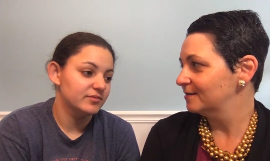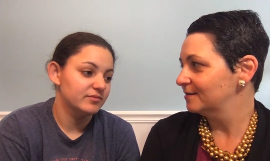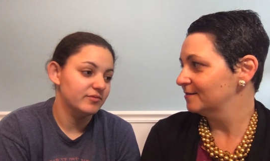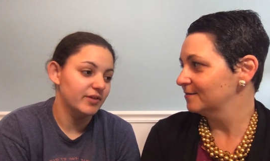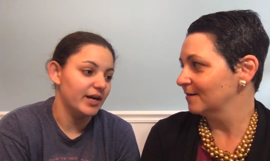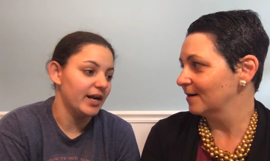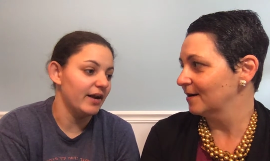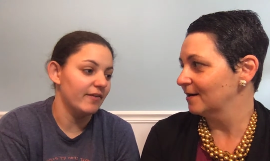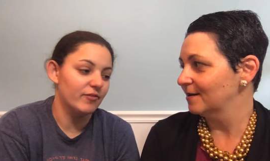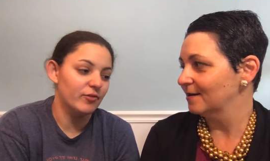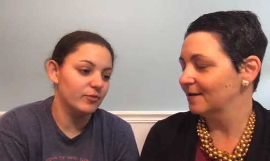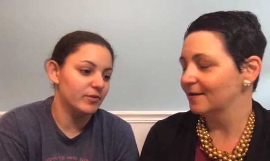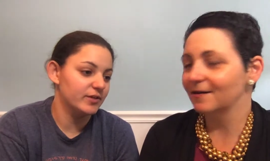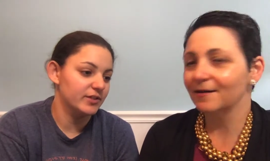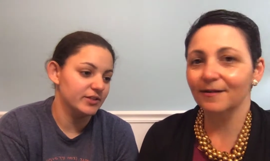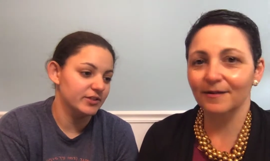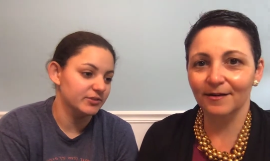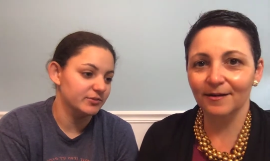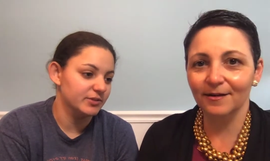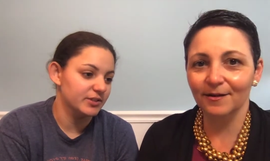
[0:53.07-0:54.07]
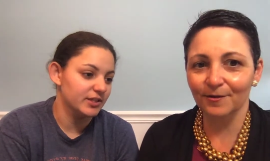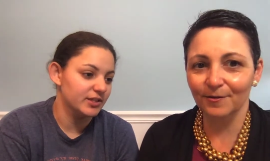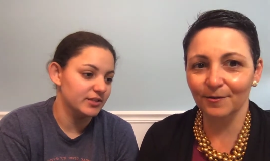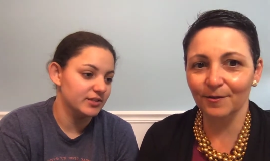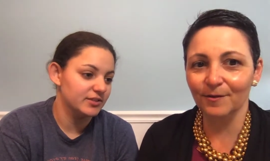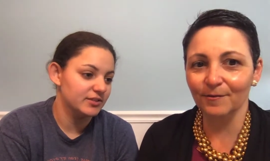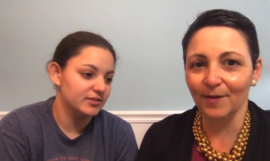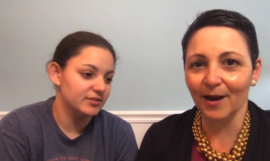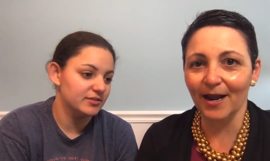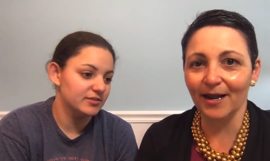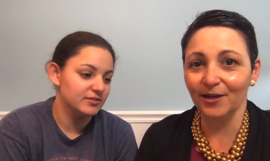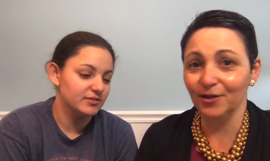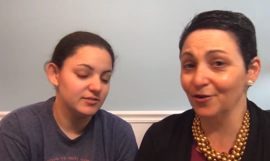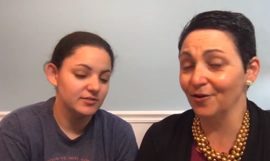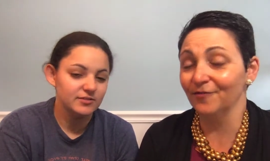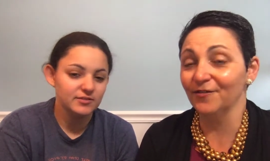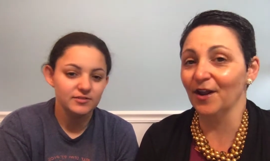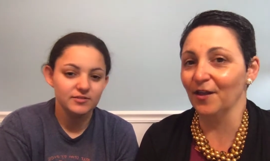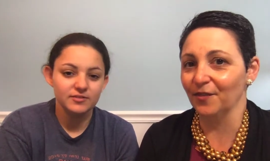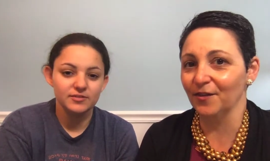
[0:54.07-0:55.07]
Speaker 1: Right, everyone deals with this. Right, you
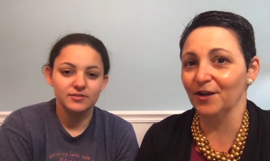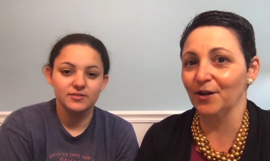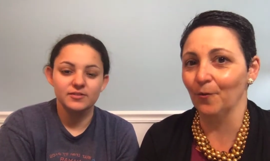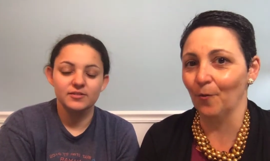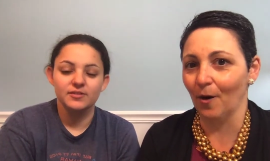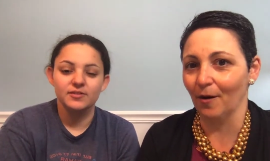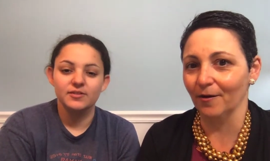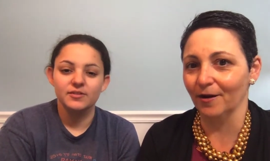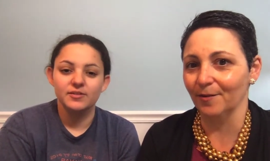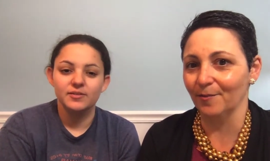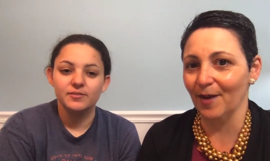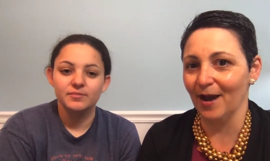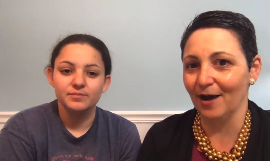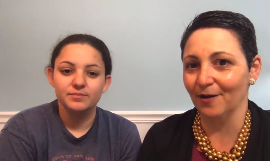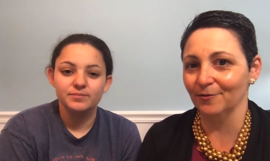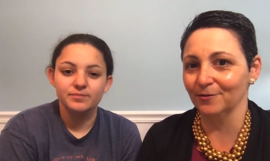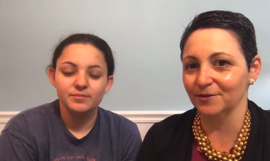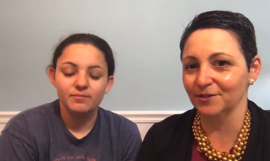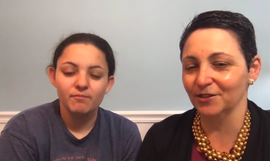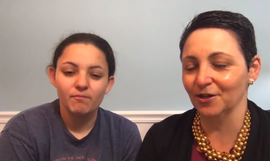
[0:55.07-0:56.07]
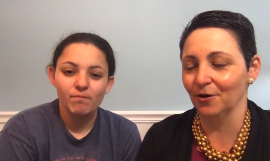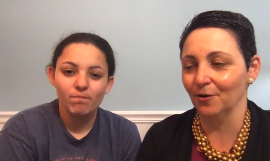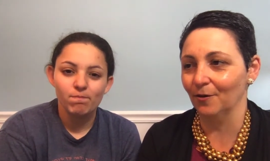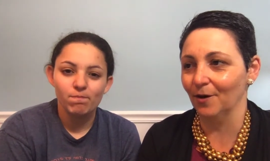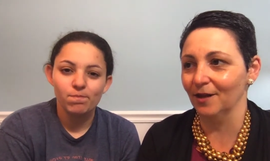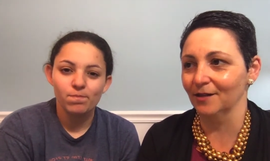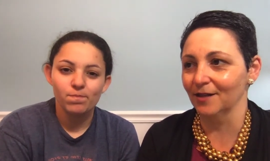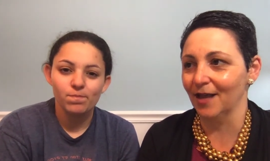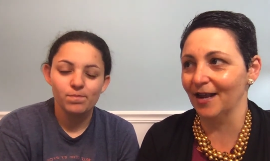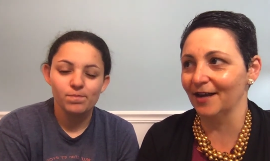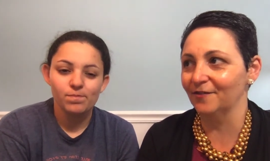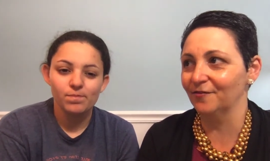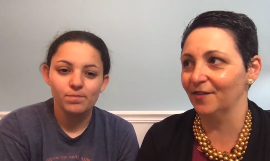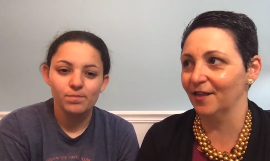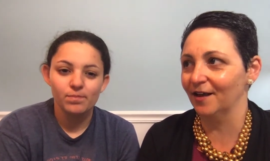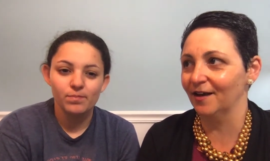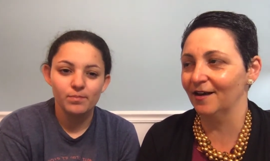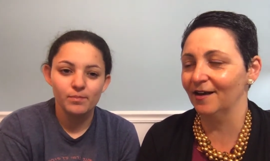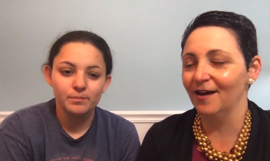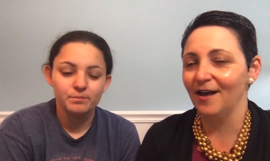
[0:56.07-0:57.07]
have nothing to worry about. So a lot of
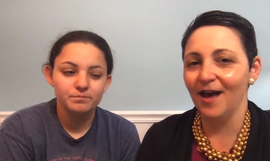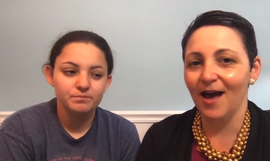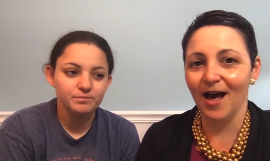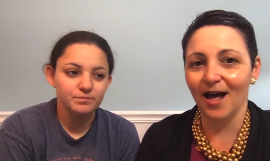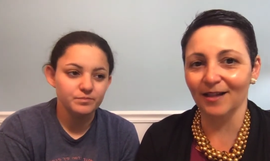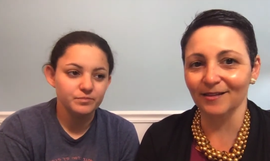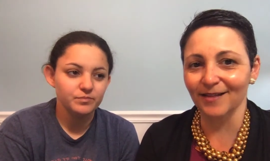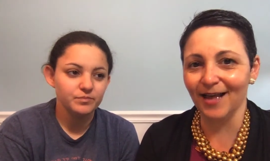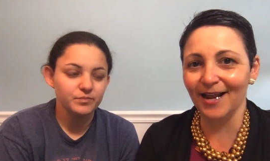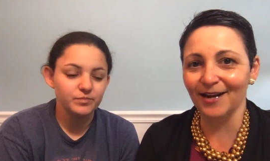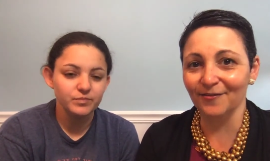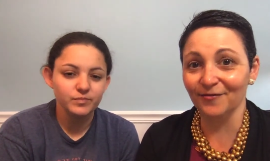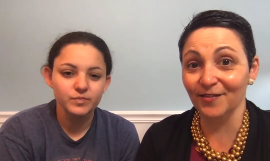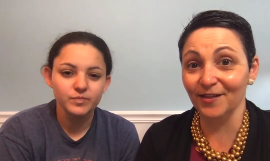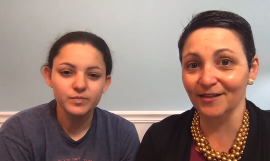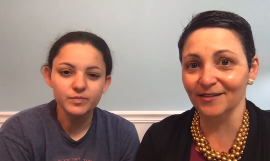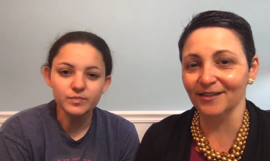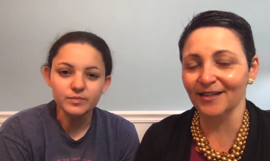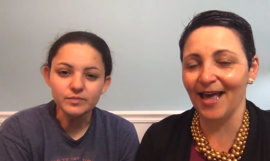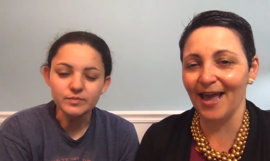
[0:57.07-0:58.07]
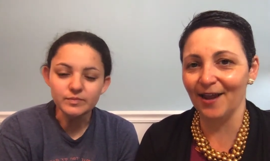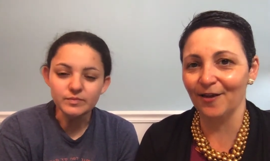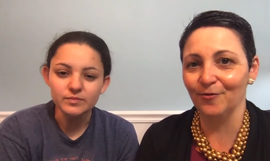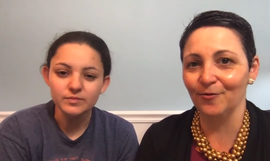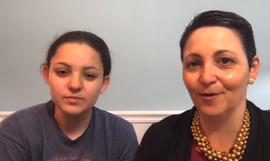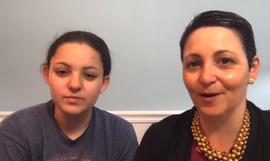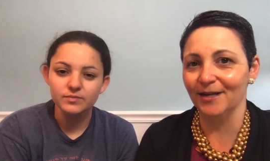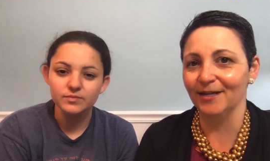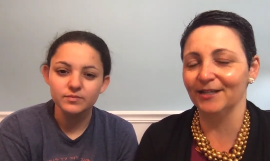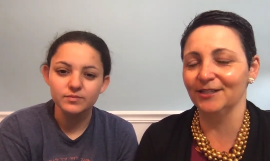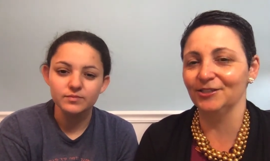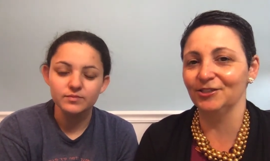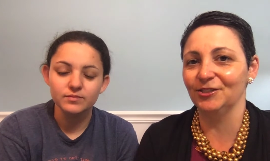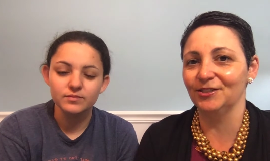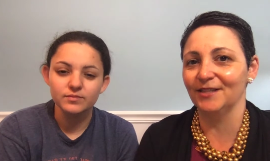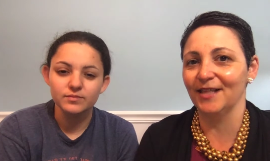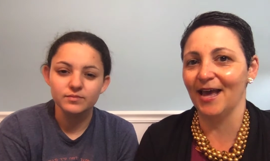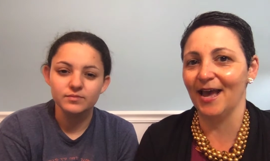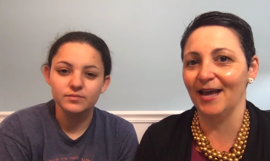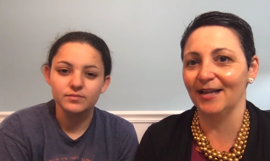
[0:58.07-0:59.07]
the a lot of the language
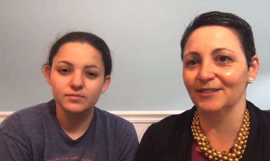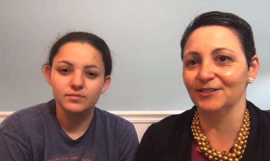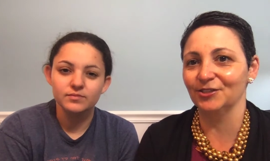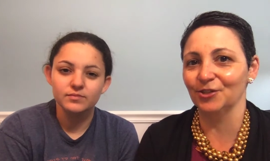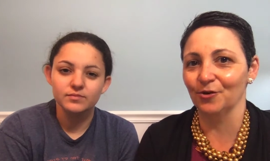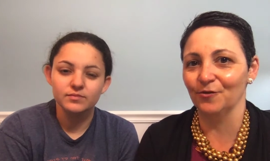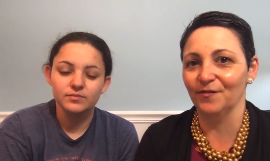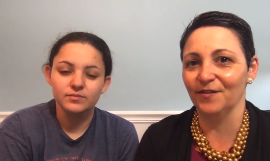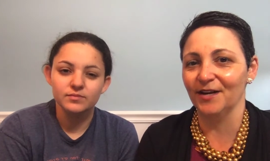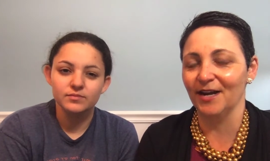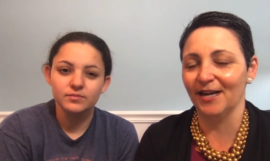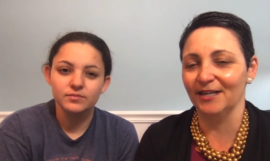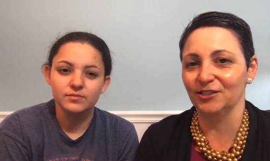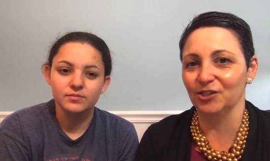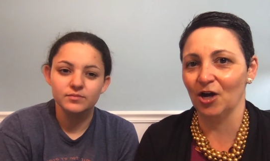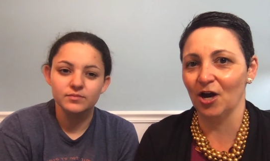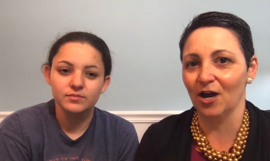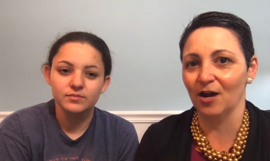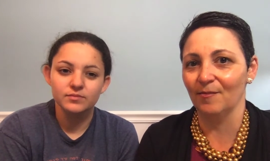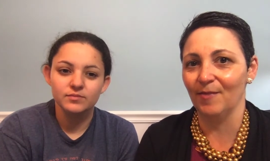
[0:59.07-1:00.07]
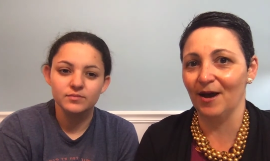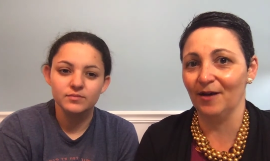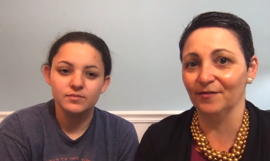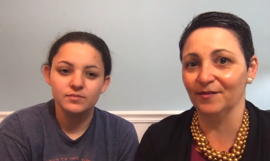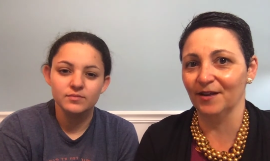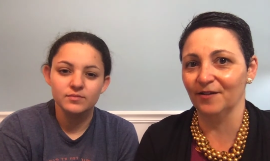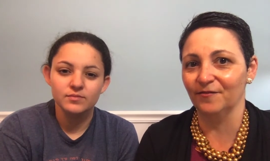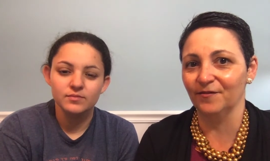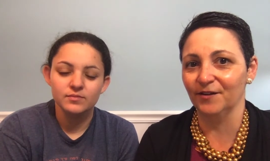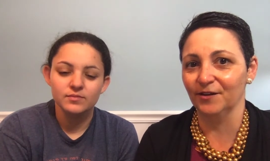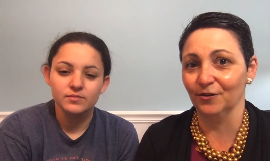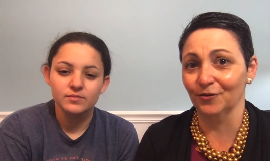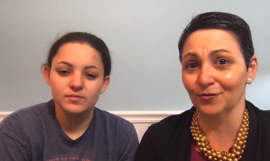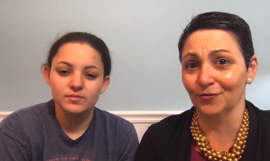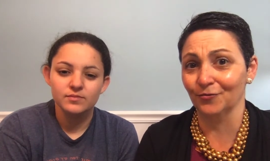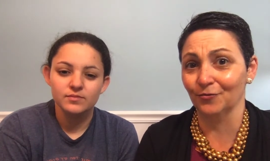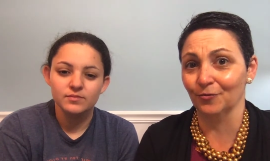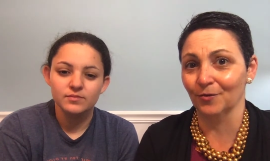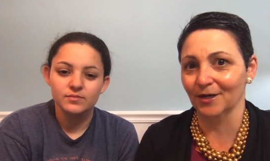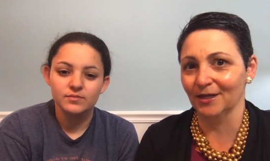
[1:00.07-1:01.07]
that Sophie and I talk about that
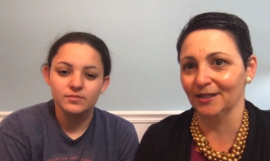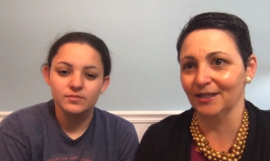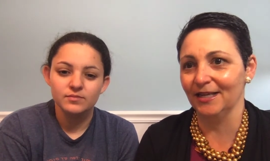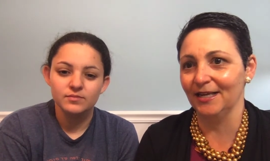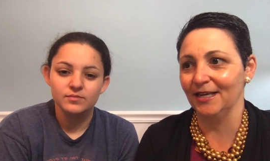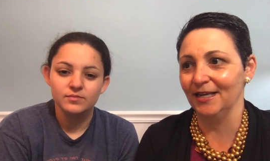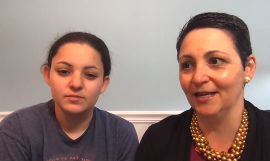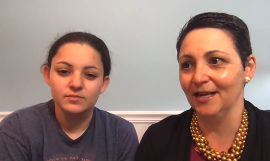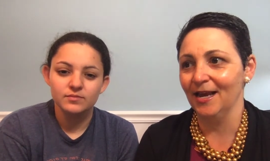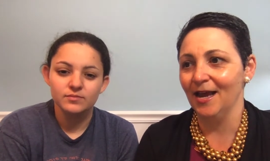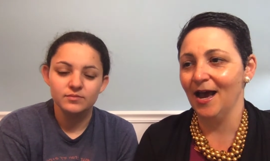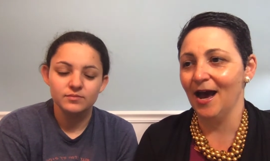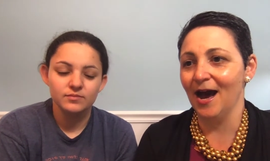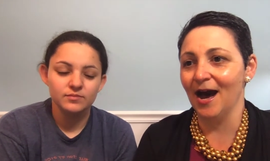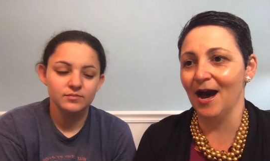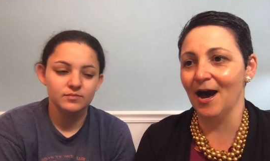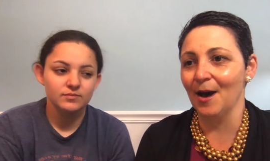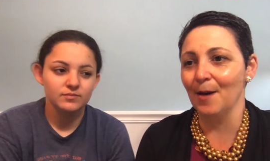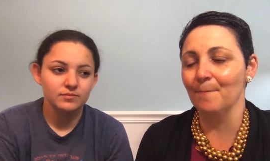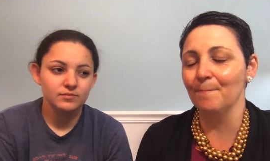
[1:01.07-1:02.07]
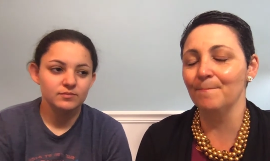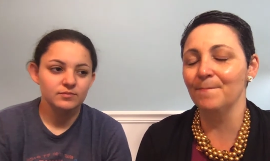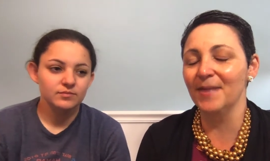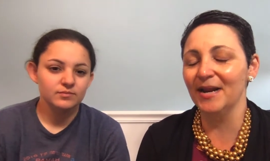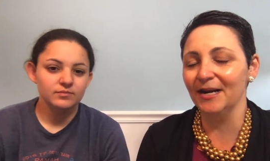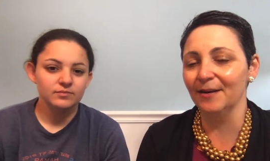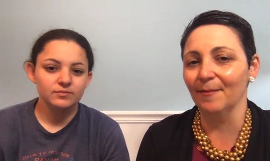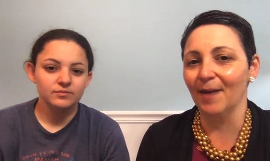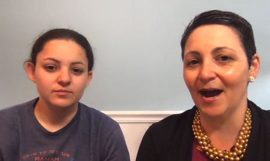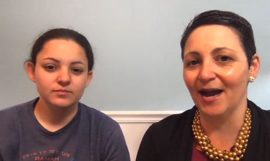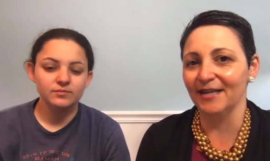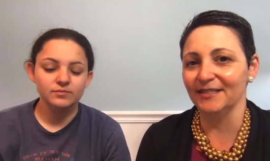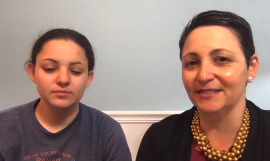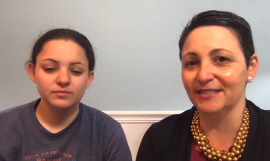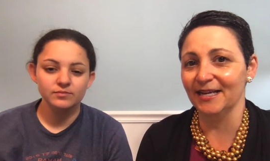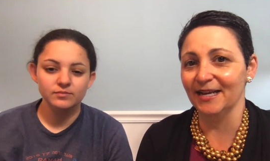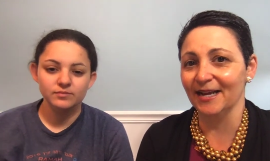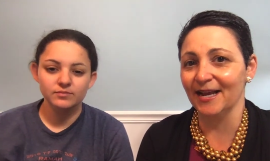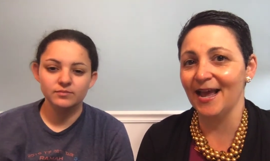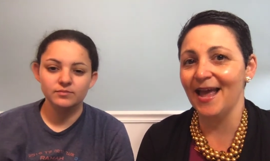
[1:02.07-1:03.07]
feels really uh,
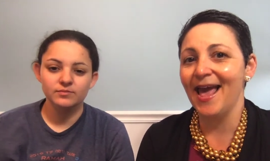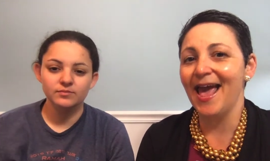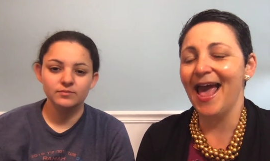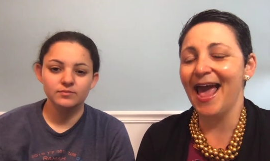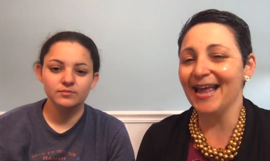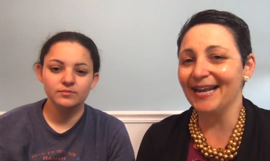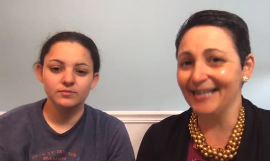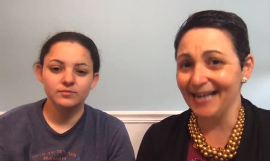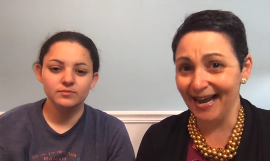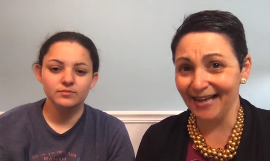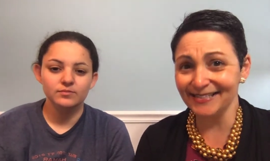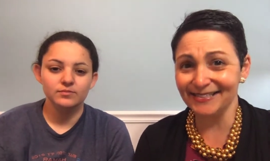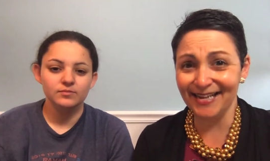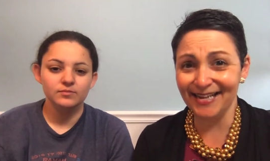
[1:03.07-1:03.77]
minimizing and not